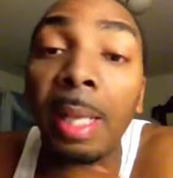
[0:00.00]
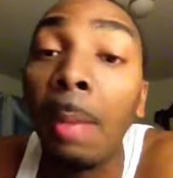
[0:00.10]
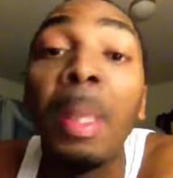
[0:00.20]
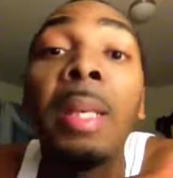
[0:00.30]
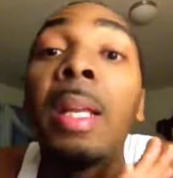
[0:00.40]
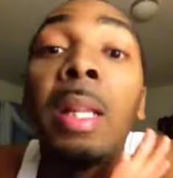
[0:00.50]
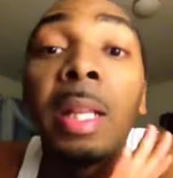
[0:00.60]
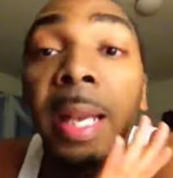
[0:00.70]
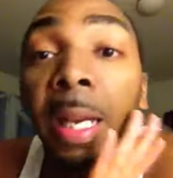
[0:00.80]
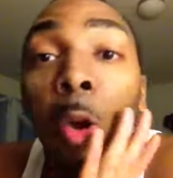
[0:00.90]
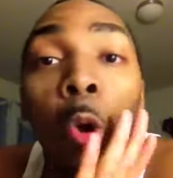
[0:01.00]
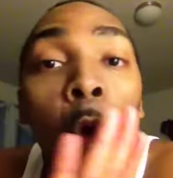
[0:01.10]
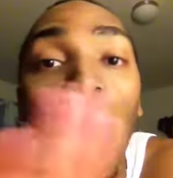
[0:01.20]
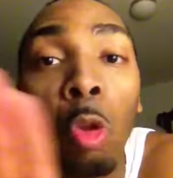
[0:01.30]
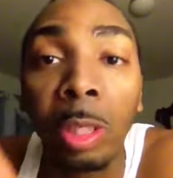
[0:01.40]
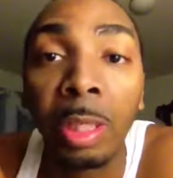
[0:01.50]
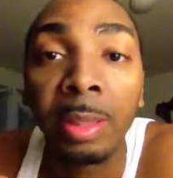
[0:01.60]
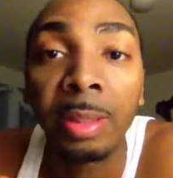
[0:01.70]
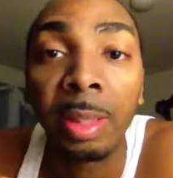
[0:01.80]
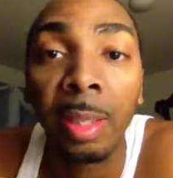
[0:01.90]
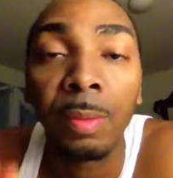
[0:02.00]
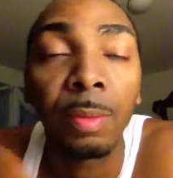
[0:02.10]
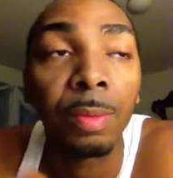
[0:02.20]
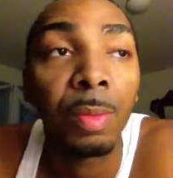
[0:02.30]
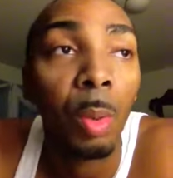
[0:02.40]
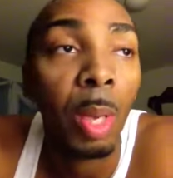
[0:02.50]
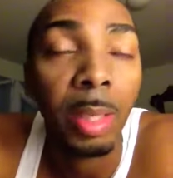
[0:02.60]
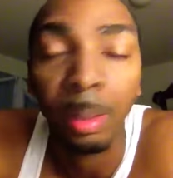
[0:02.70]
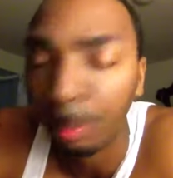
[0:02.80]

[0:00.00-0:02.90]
I mean, they look at all of this stuff, okay?